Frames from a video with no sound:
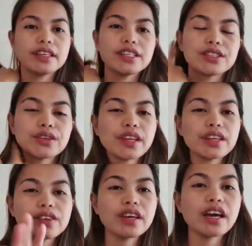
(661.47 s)
So
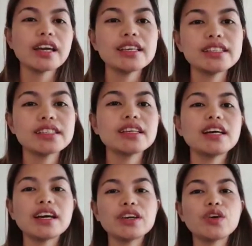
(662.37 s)
thank you guys.
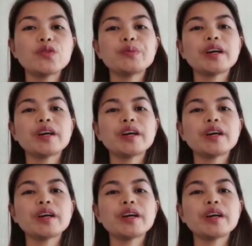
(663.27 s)
I hope